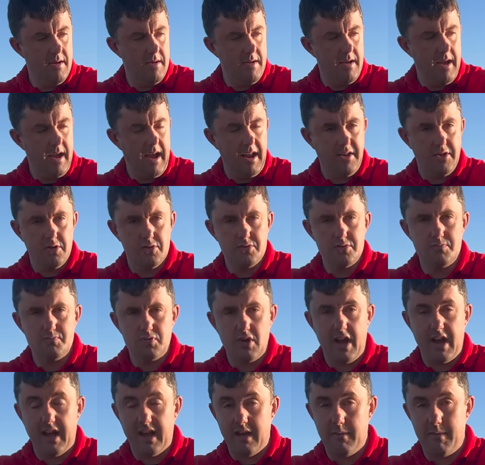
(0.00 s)
it doesn't
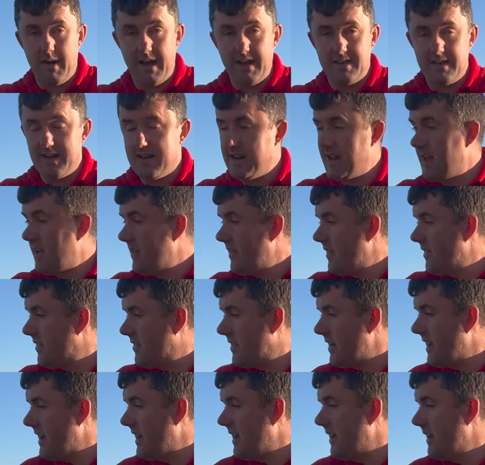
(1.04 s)
break you. Basically,
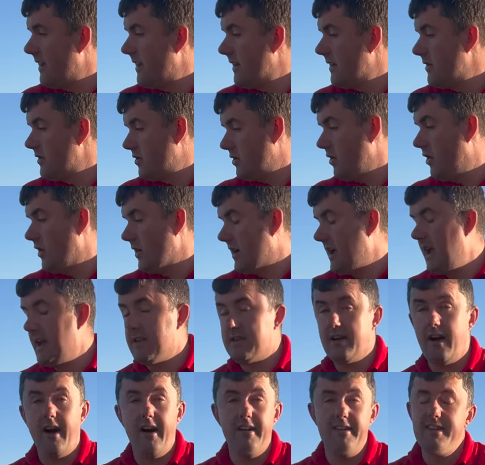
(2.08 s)
the short kits
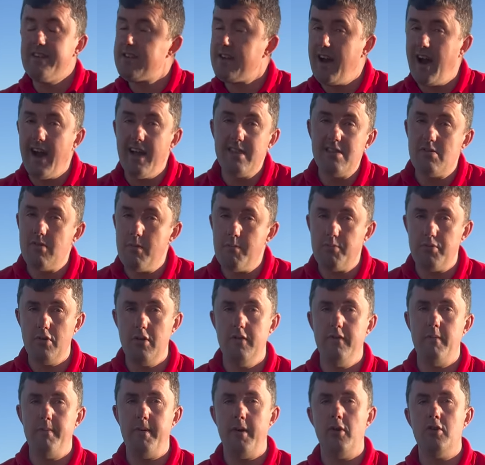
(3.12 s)
are designed to improve
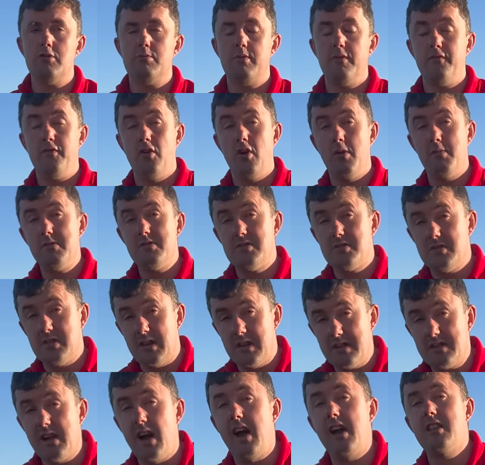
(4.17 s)
a pole's performance. They're
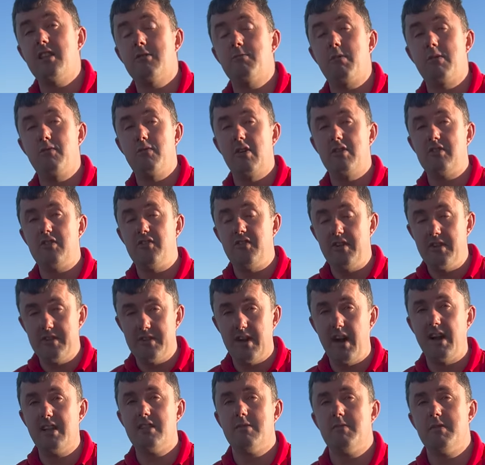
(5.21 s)
designed to be rigid, they're
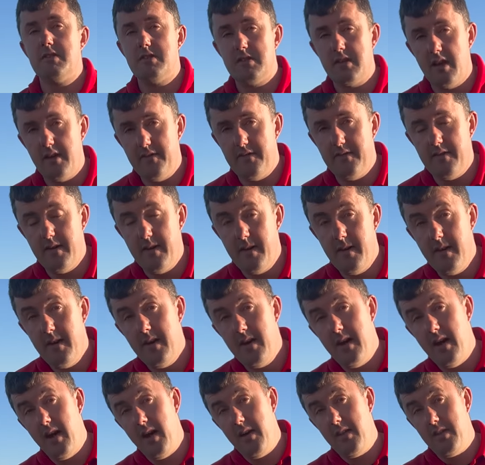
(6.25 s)
designed to be stiff.
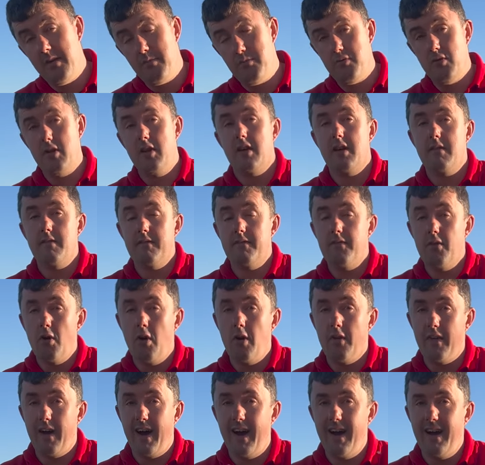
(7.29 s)
They're brilliant for
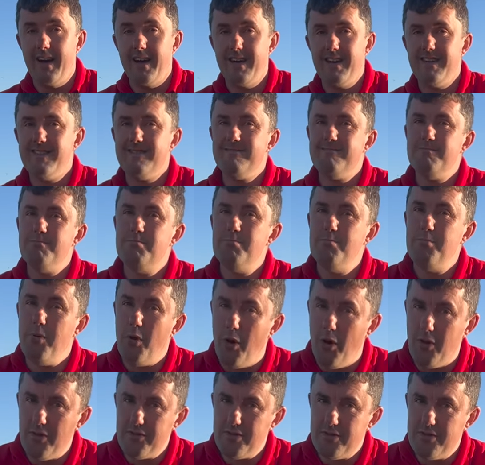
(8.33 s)
that,
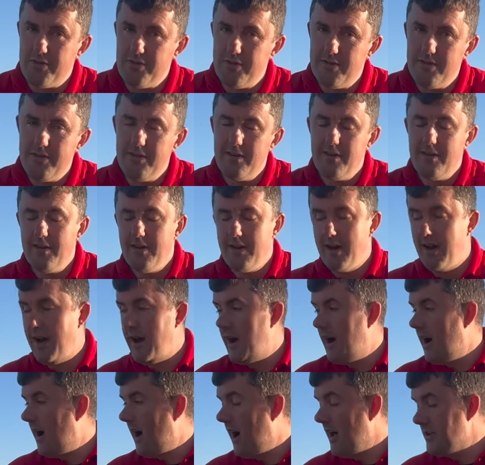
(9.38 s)
but
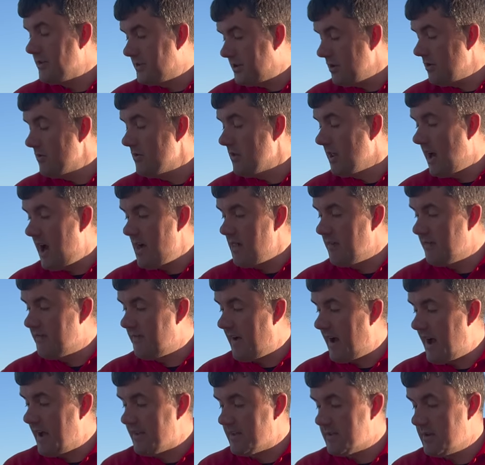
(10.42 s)
I do like the
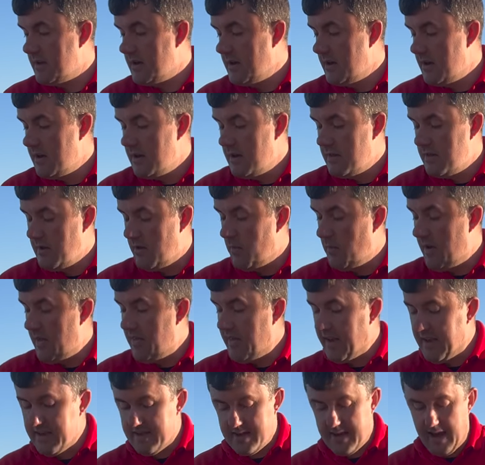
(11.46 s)
fact that with
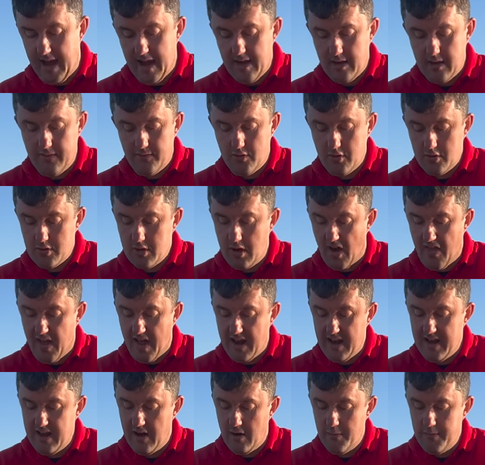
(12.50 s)
these kits, you've just got that
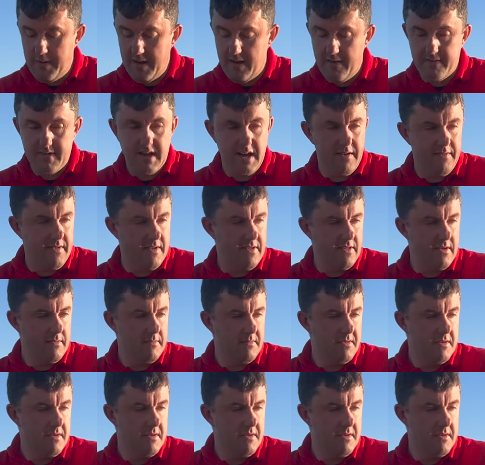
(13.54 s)
little bit of give in them.